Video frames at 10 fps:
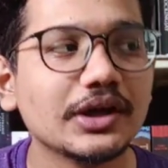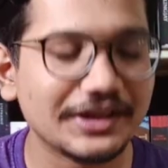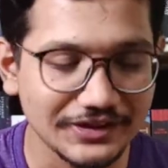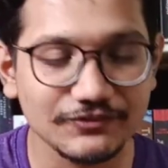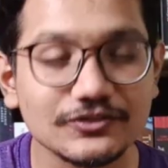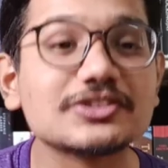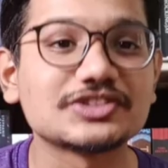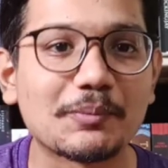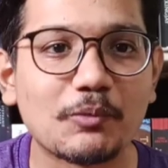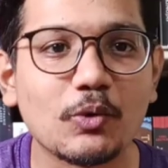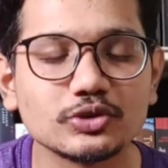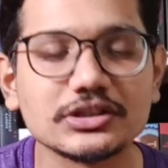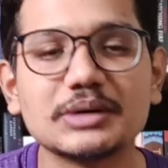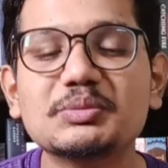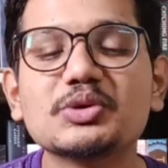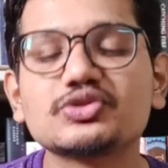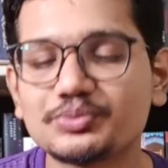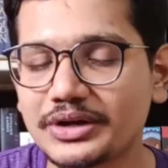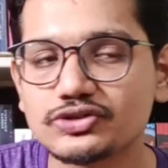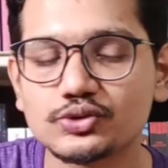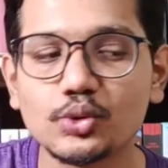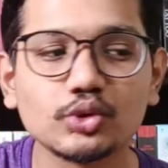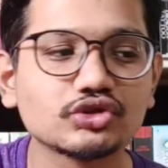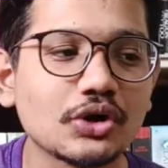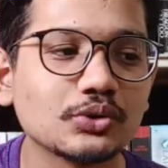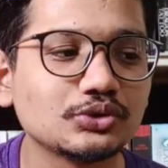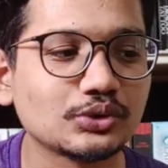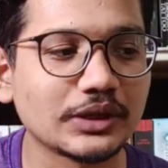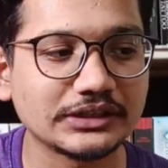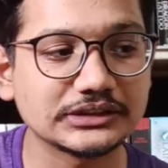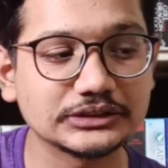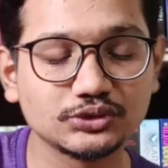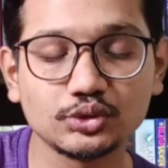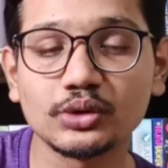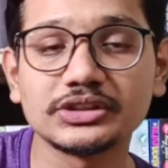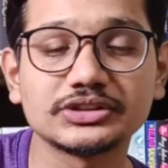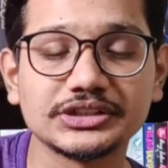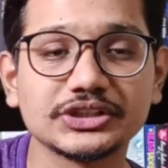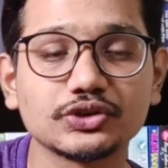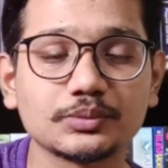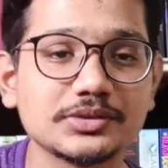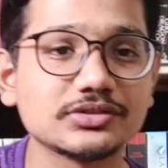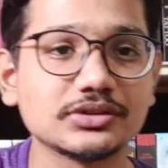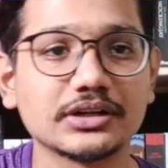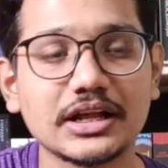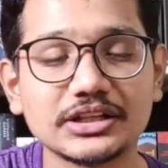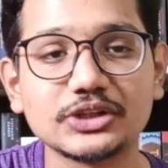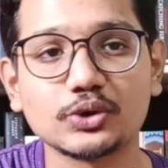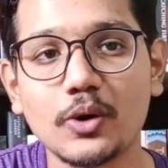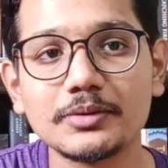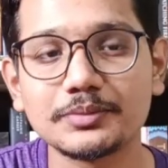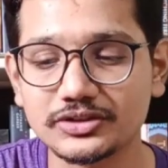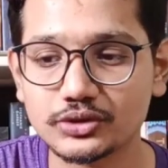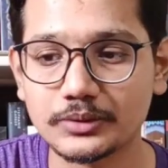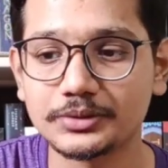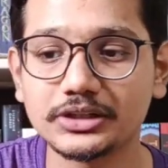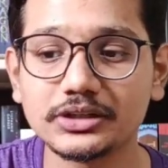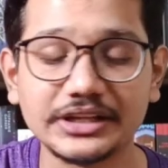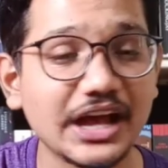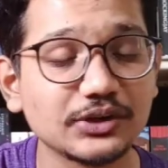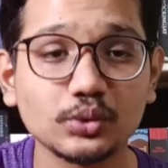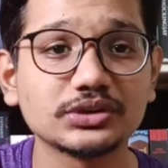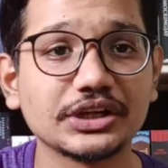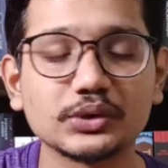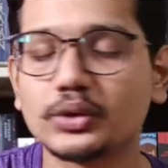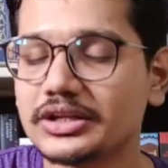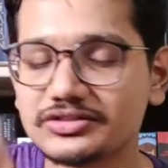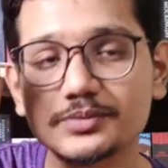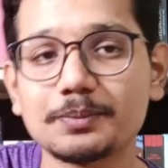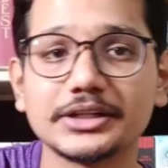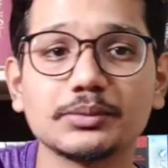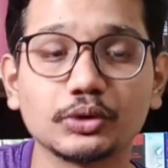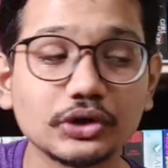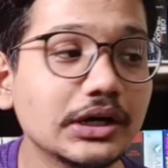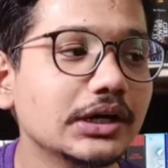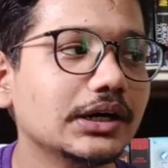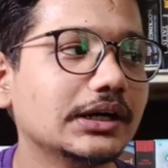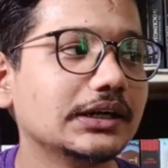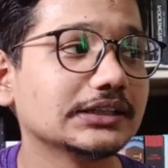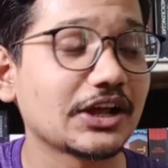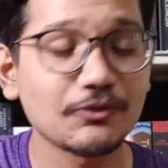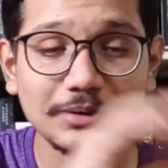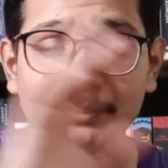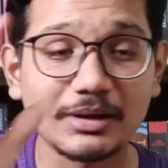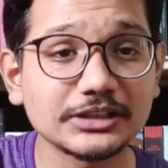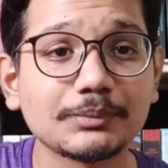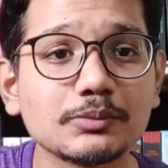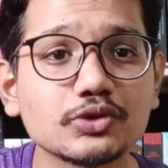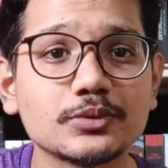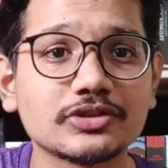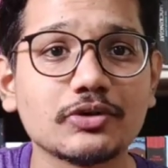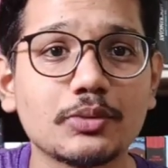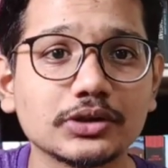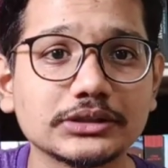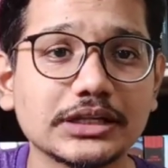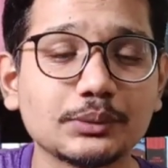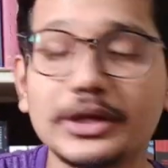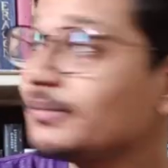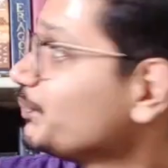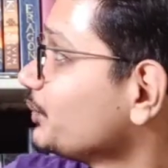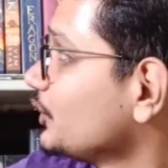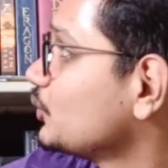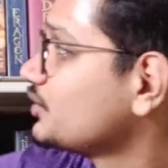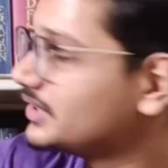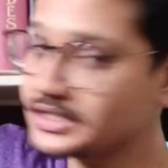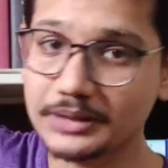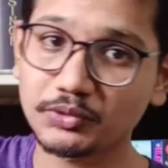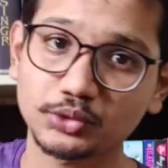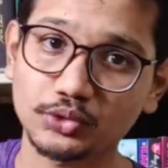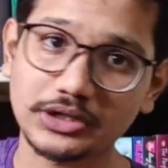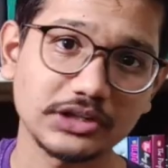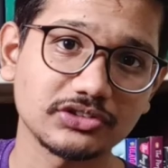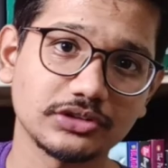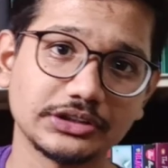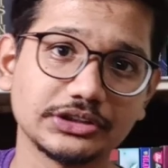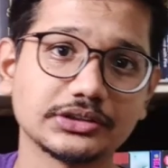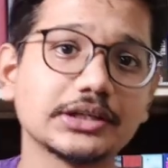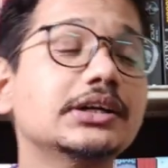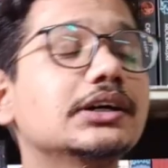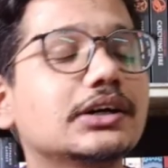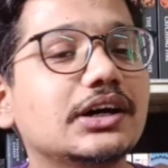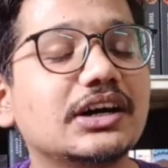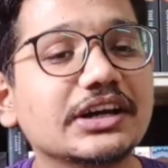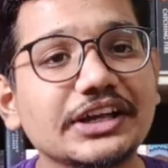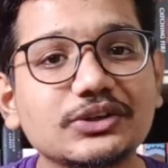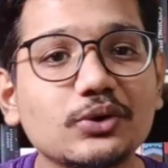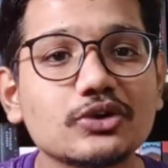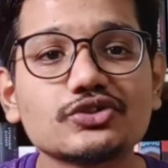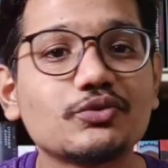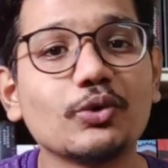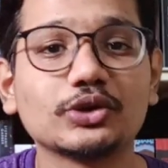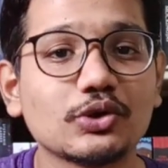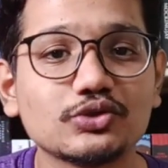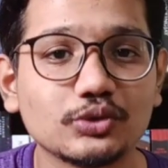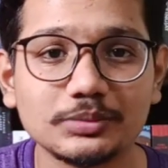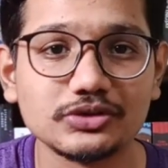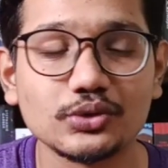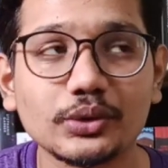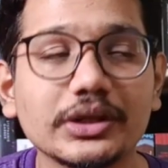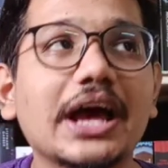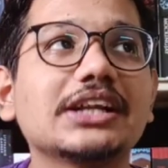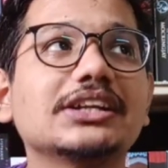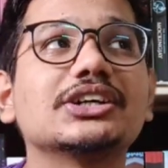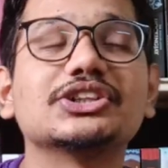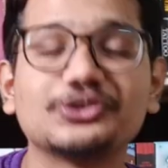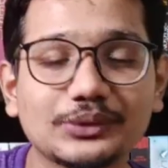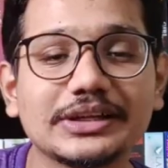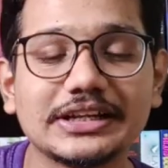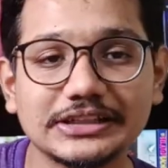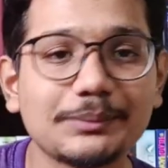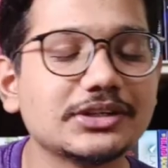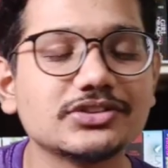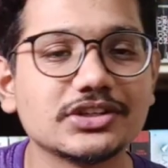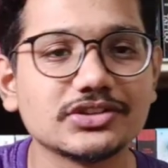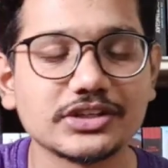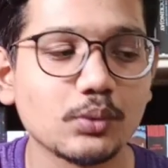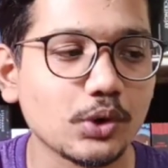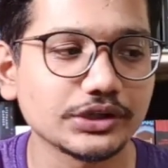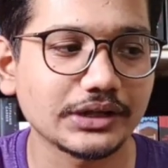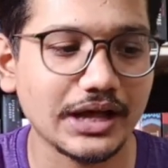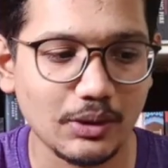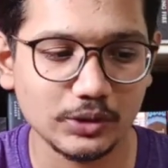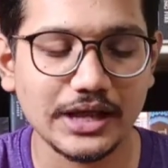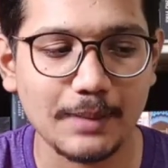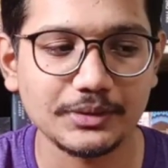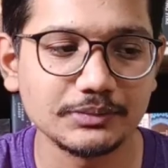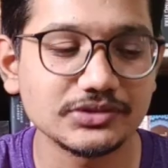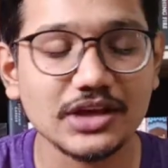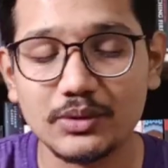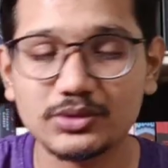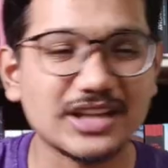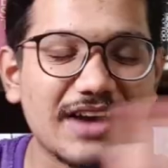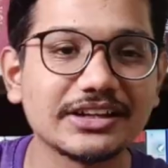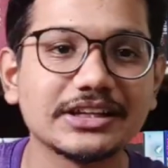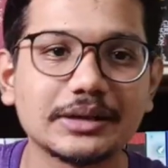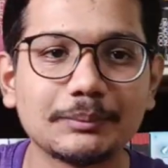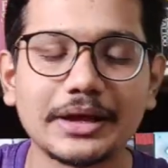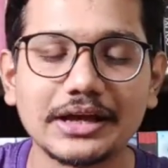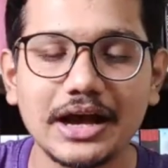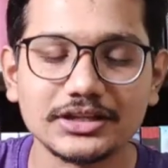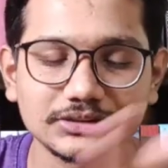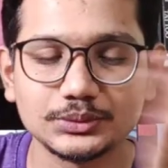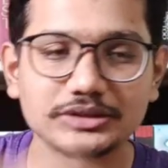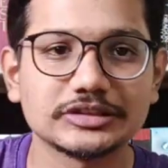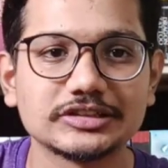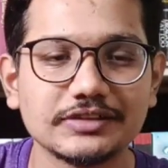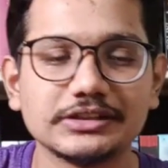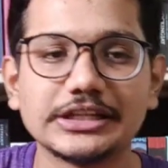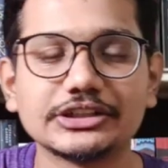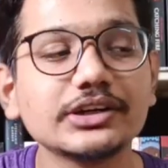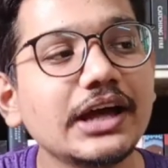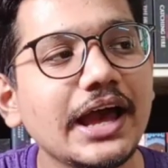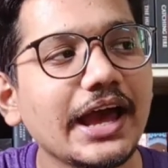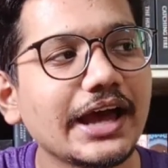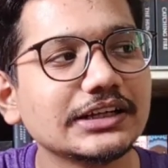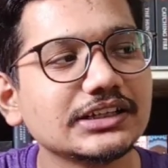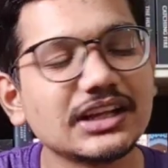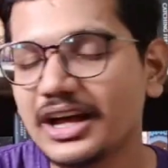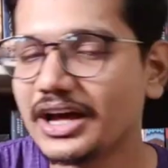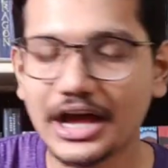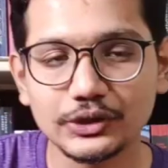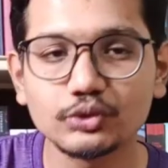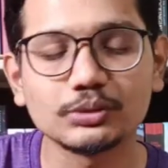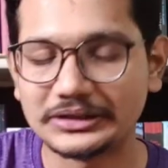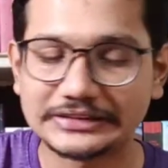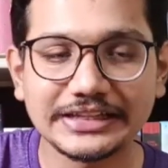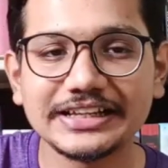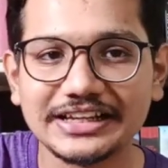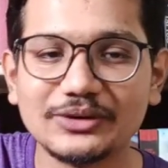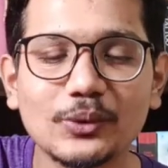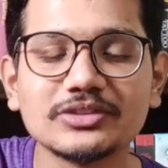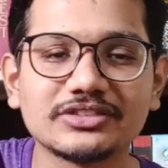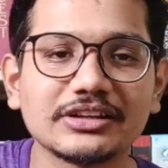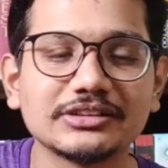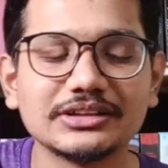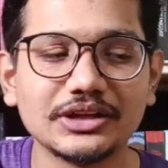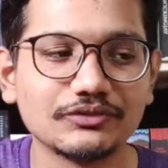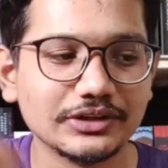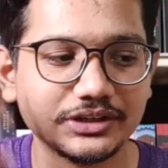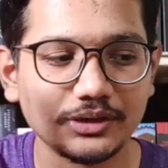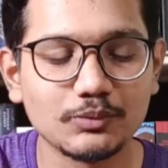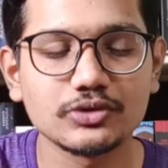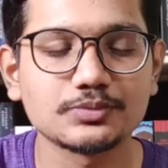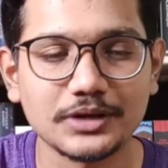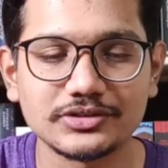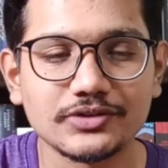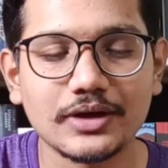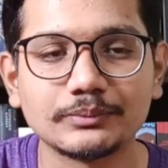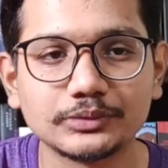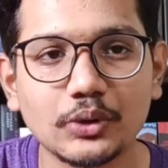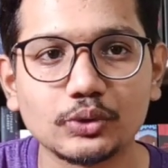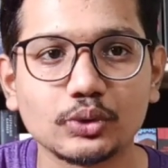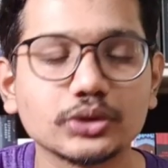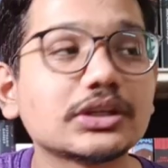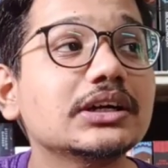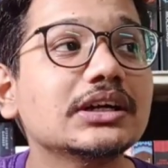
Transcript: If suppose a book's price goes down to like two hundred, three hundred rupees rather than the normal price on a particular day, I don't think at all. I just buy the book. Uh, there have been multiple books which I have bought in that way. You see the Game of Thrones collection right here, right? Uh, it costs four thousand rupees, okay? And uh, during an Independence Day sale, what what happened means I was having it in my cart with Save It Later. And I usually, daily I go and check if the book's price have come down or not.